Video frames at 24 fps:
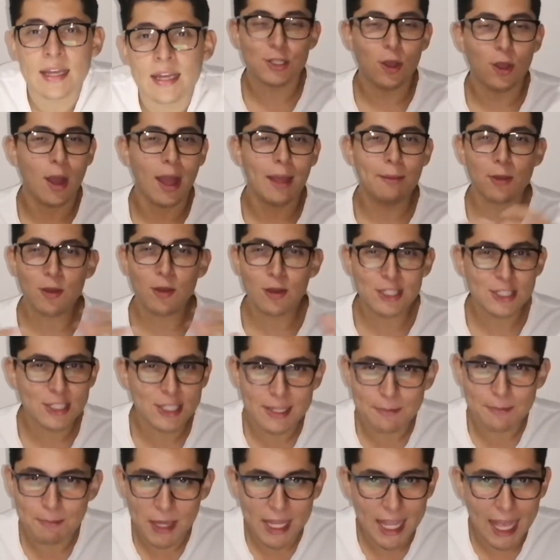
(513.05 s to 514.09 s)
So I'm going to
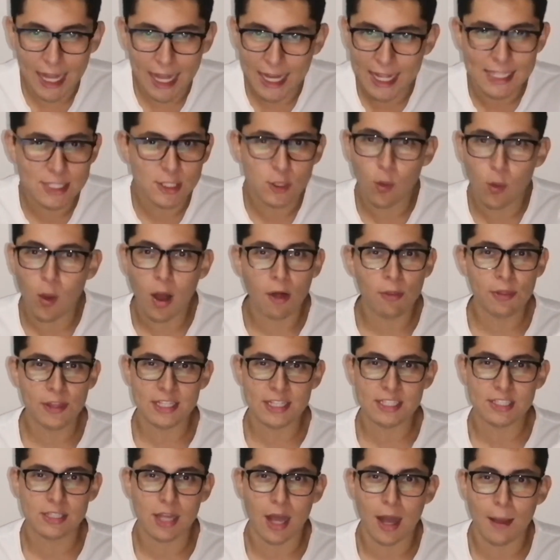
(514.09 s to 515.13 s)
be getting into all
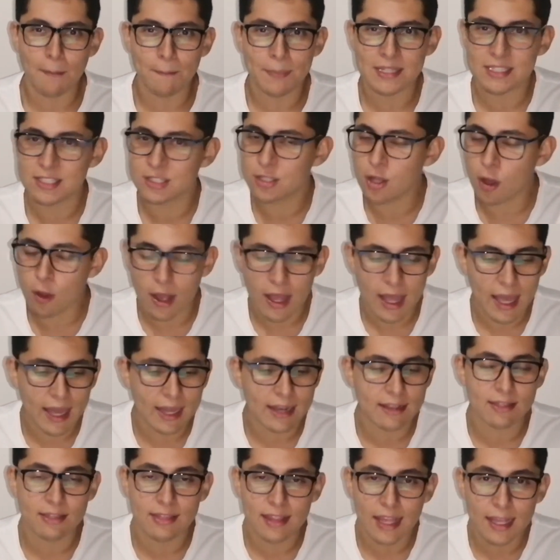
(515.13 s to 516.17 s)
these topics. Go
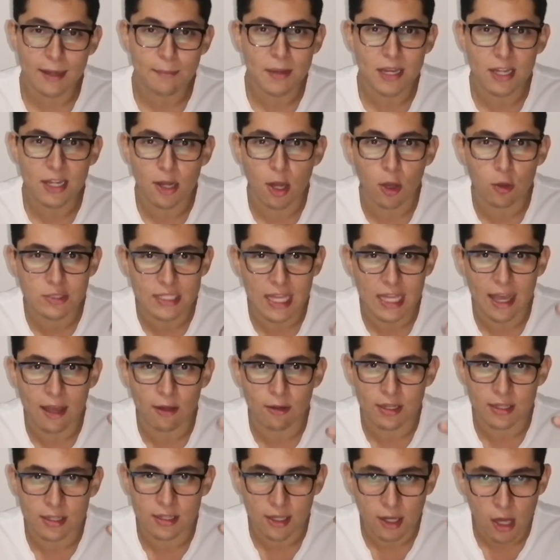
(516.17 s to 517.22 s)
ahead and let me know
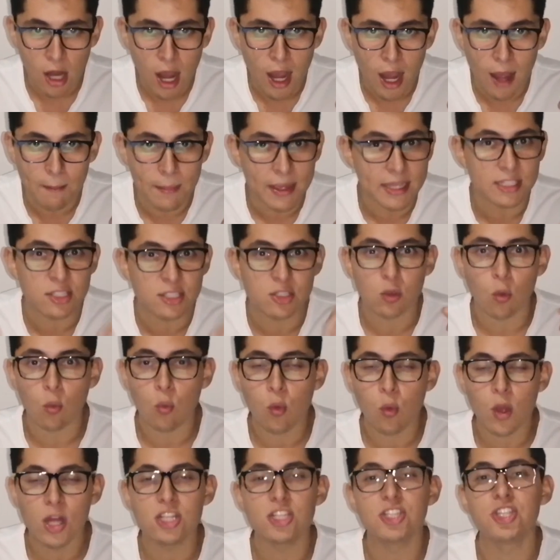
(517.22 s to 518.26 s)
down in the comments,
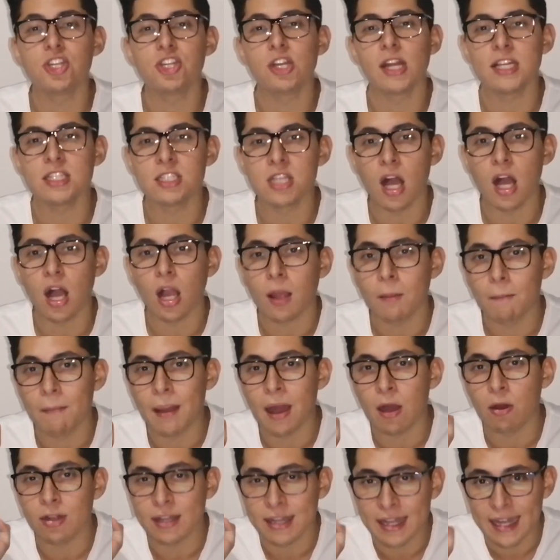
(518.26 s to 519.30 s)
what should I talk
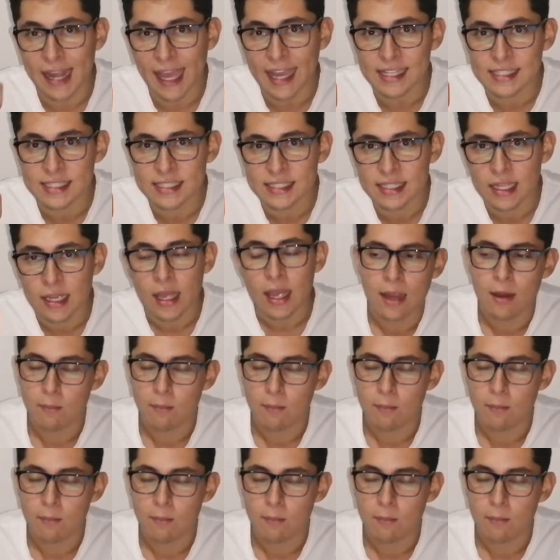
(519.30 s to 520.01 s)
about next?